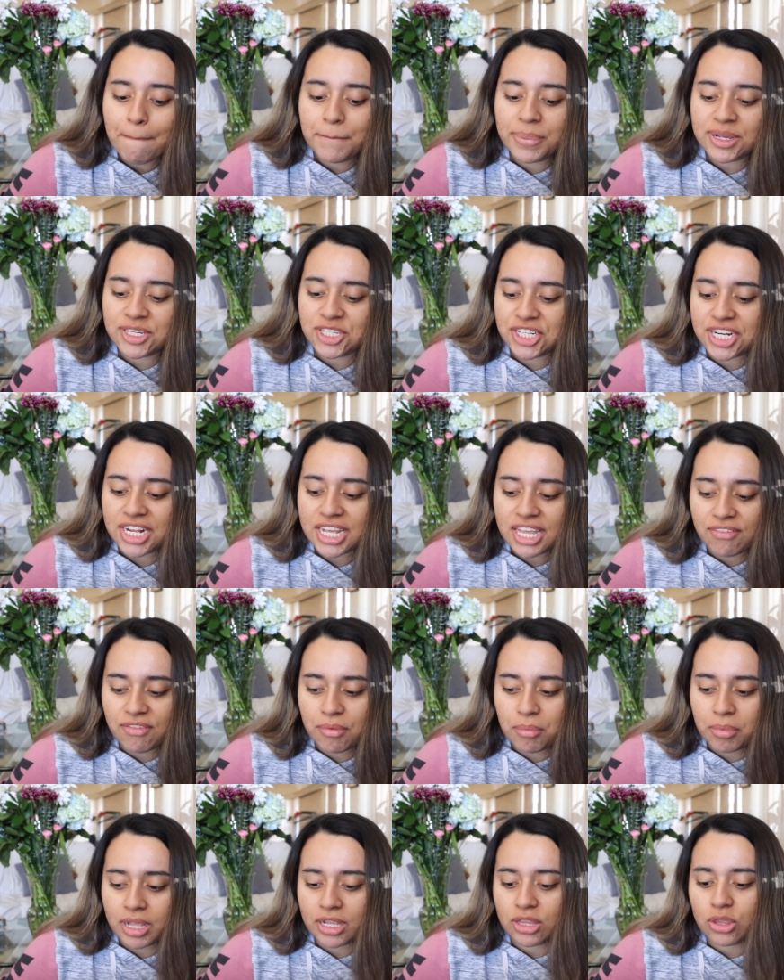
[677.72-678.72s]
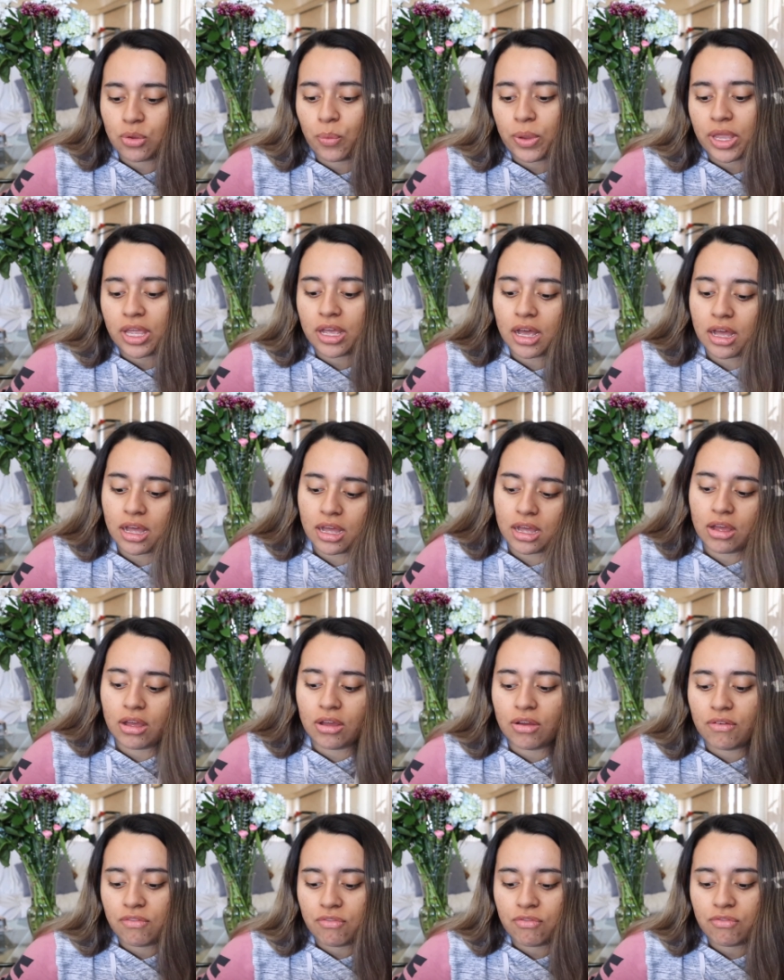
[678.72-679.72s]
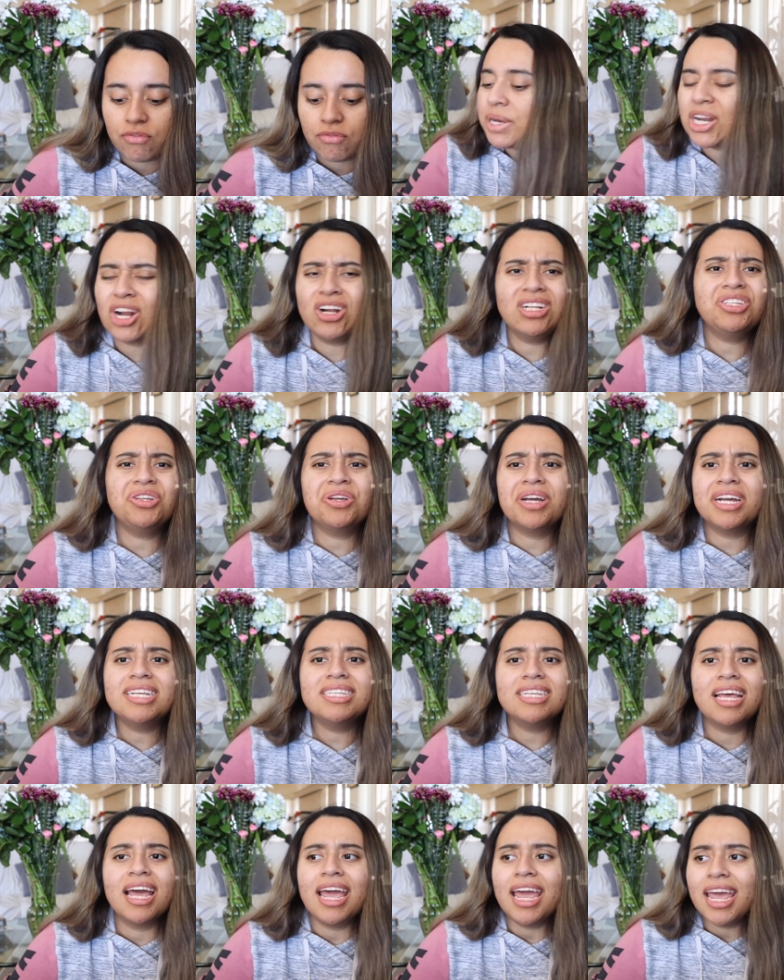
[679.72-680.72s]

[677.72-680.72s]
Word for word: but she didn't give him like the week of but honestly you guys